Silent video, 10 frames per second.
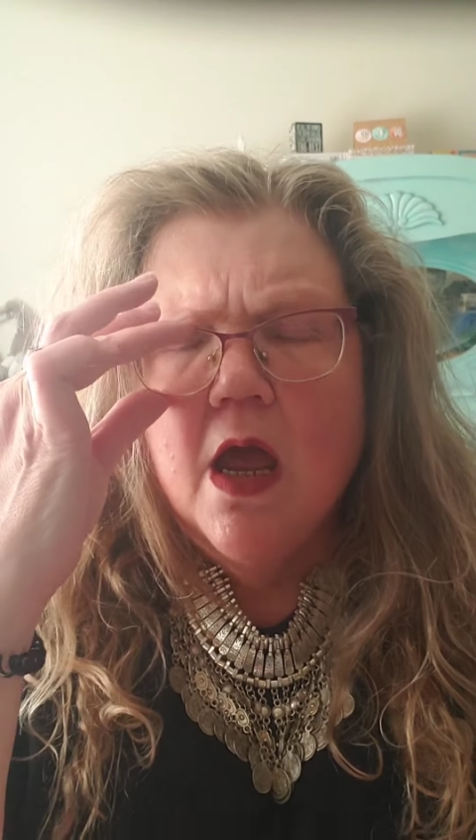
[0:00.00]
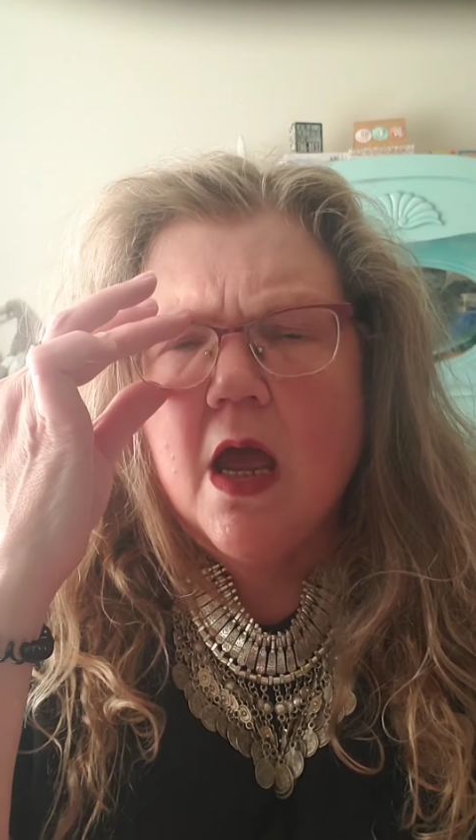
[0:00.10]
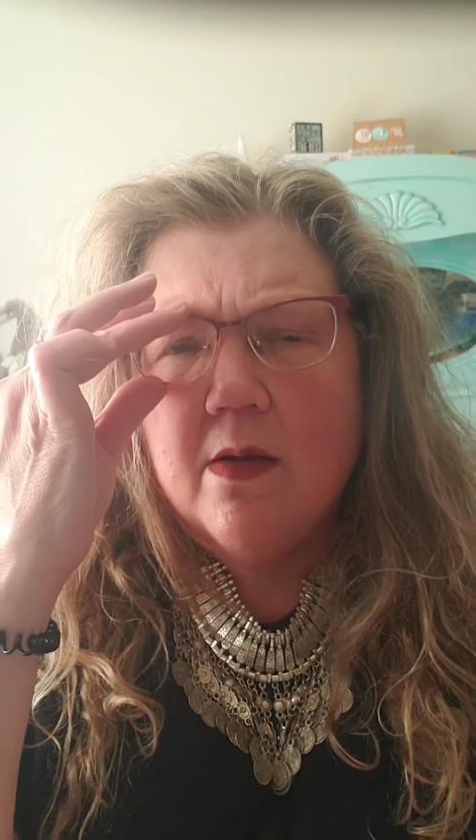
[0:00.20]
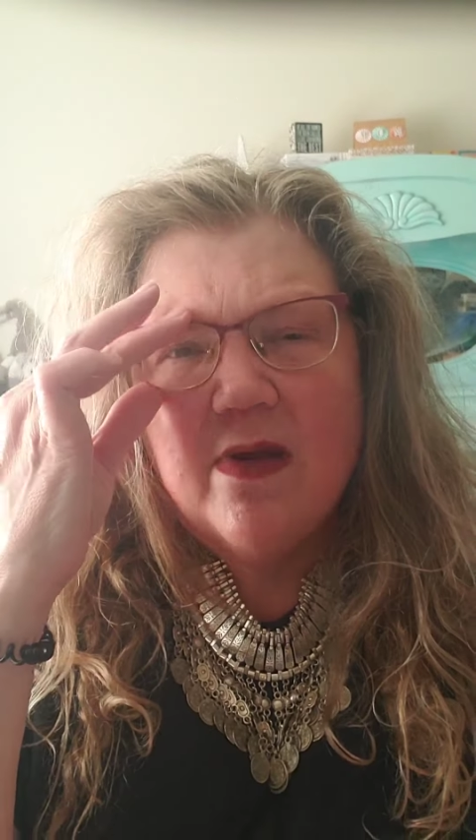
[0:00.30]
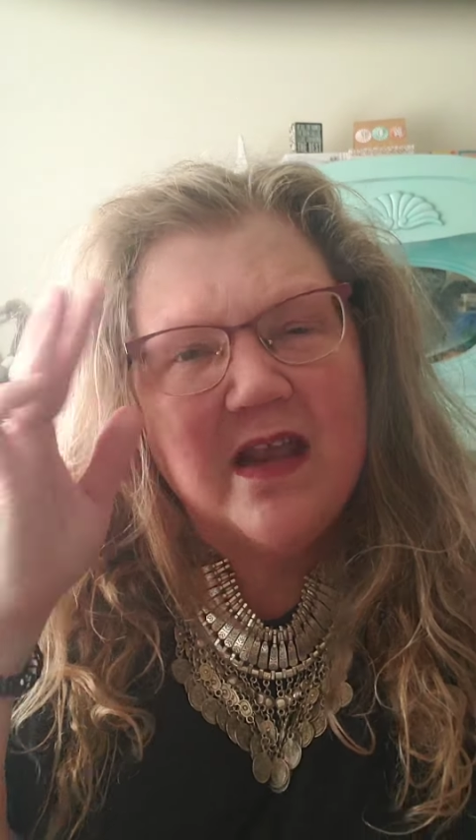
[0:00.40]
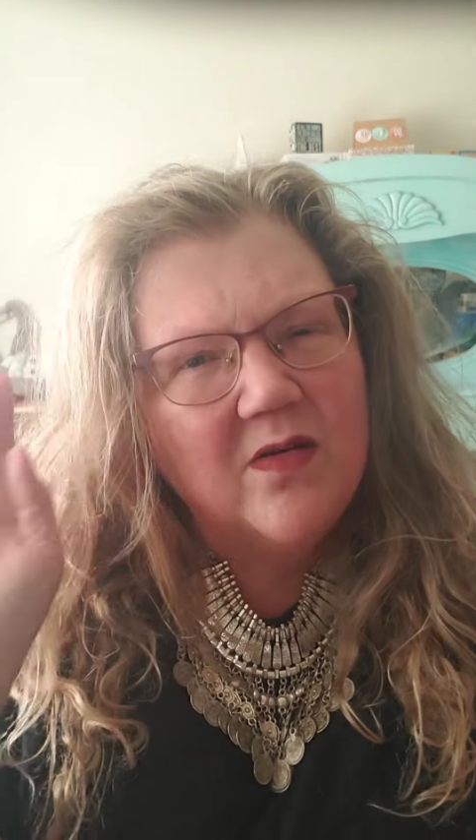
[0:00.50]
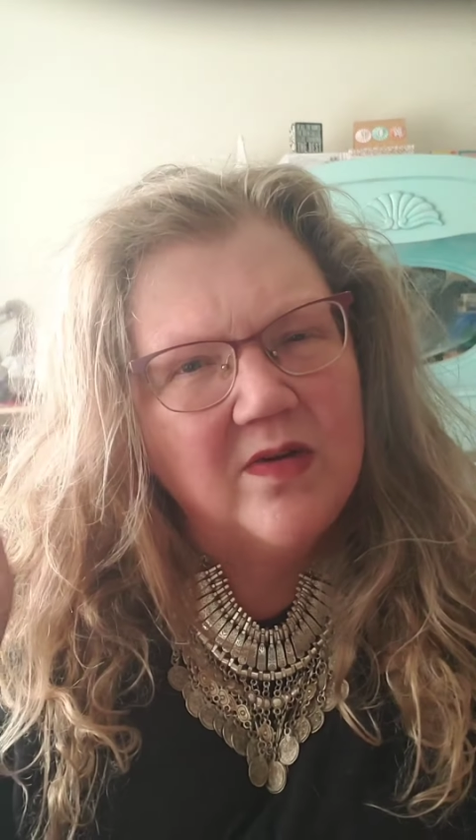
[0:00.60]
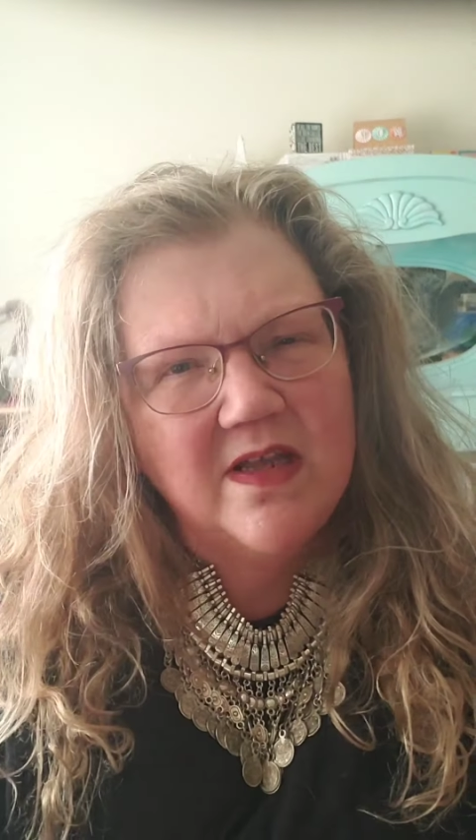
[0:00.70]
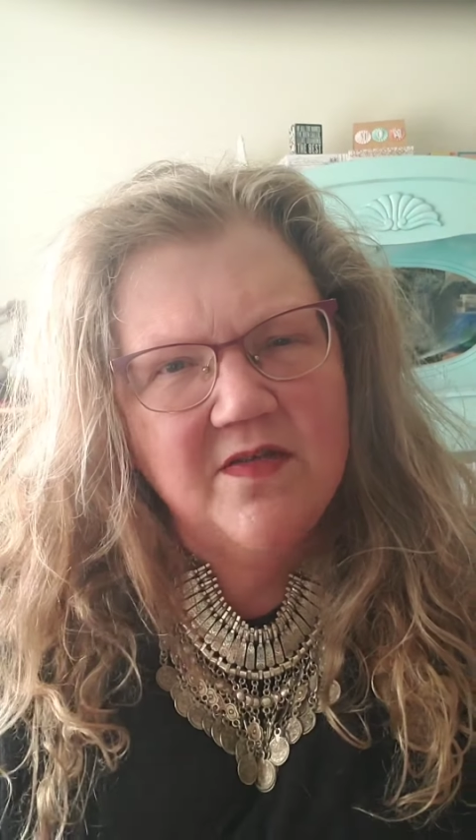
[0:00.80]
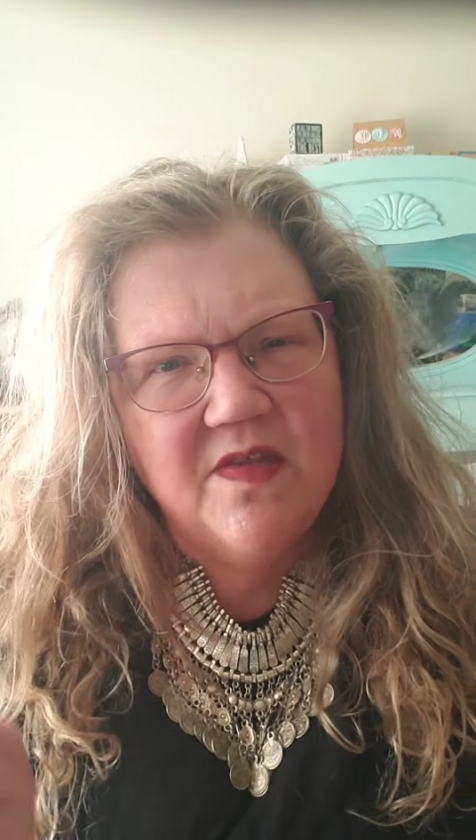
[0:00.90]
I don't
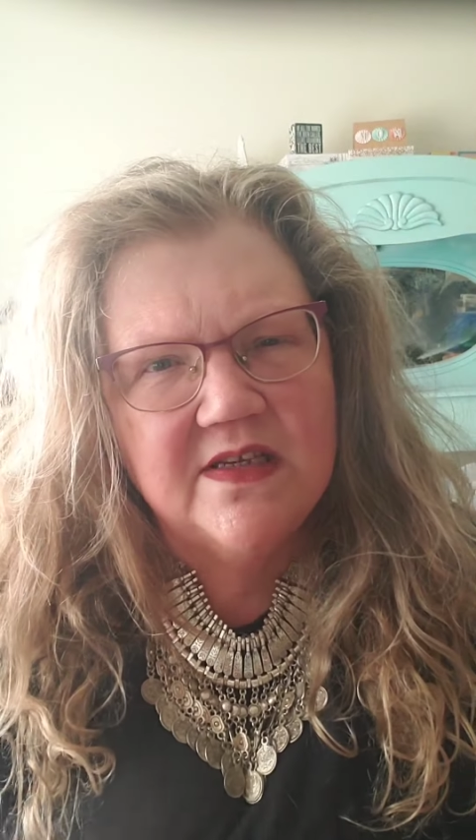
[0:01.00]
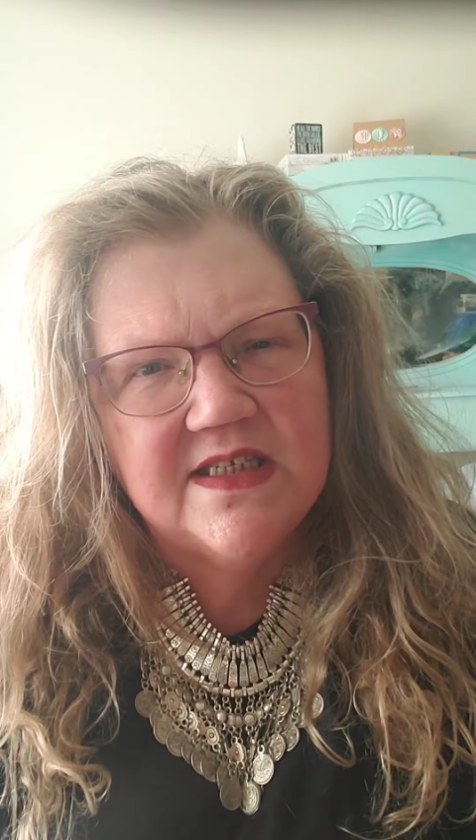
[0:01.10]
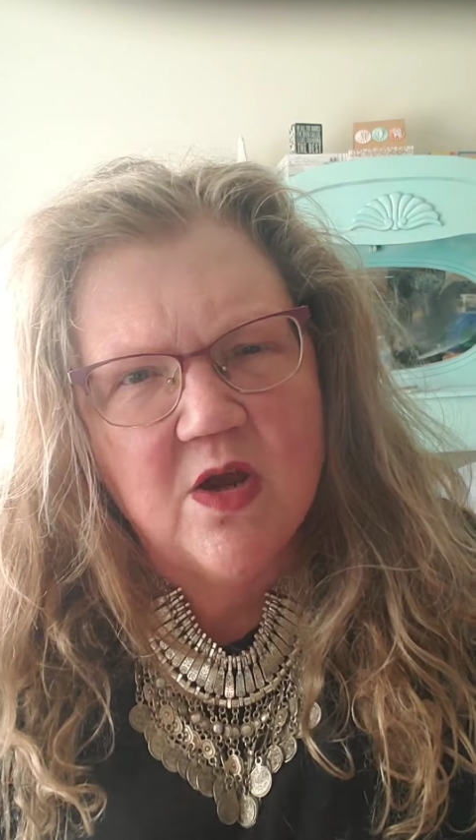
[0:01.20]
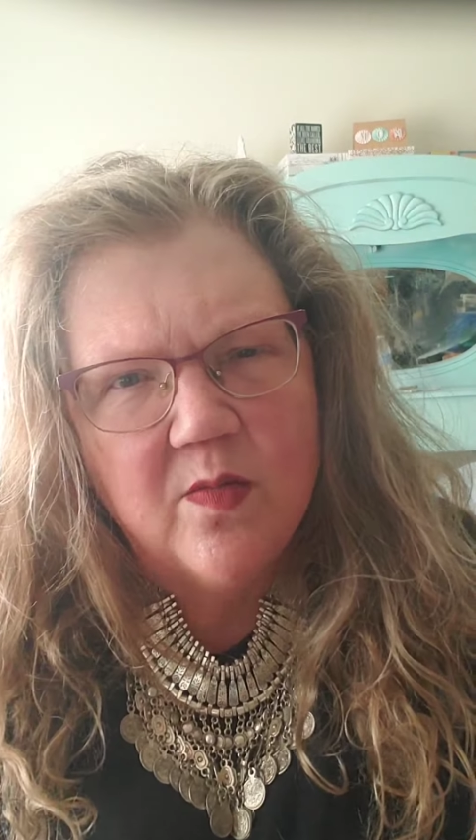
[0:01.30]
really think so,